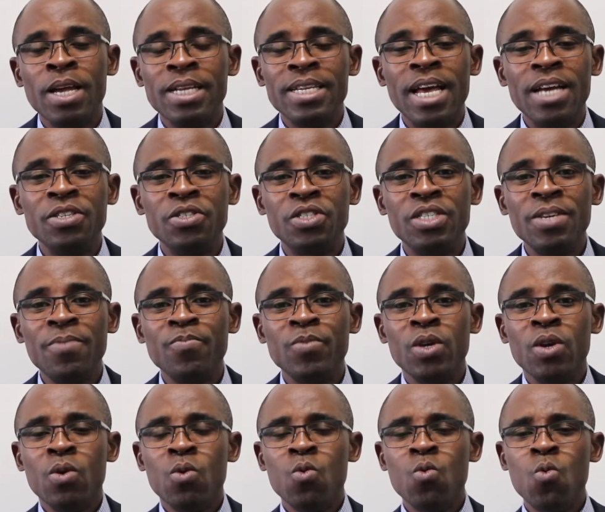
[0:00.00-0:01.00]
That you see,
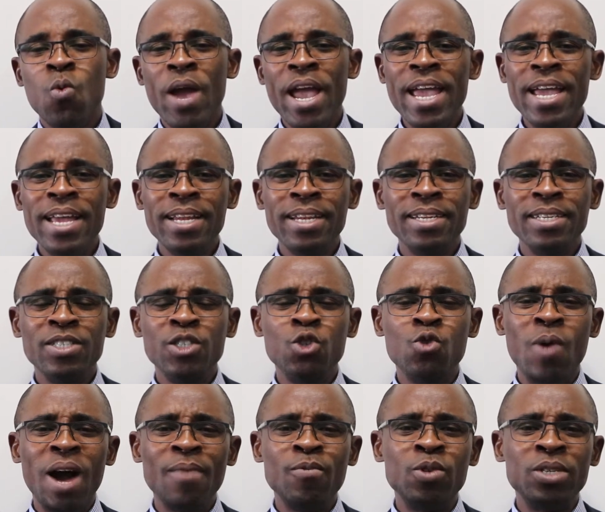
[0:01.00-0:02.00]
when
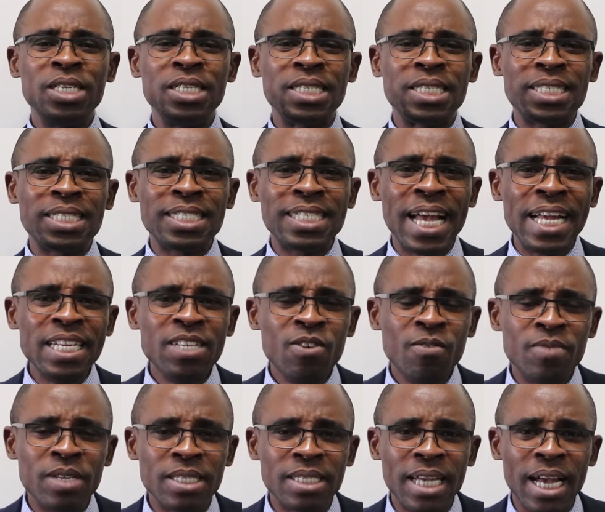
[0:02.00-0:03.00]
you have understanding
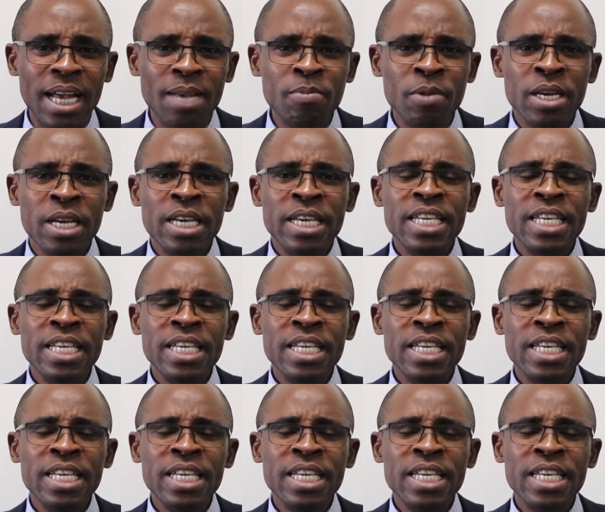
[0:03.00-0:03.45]
of the time,